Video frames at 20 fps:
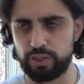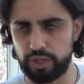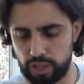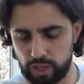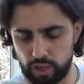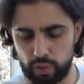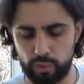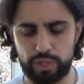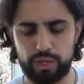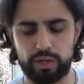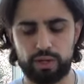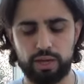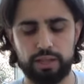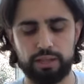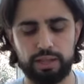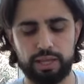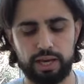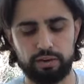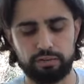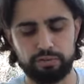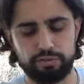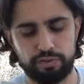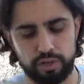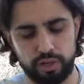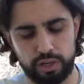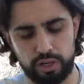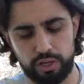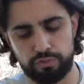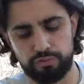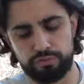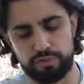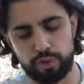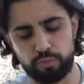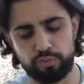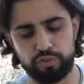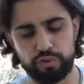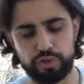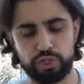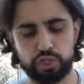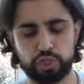they go in and they have uh, film
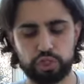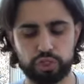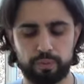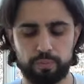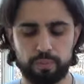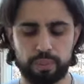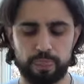footage,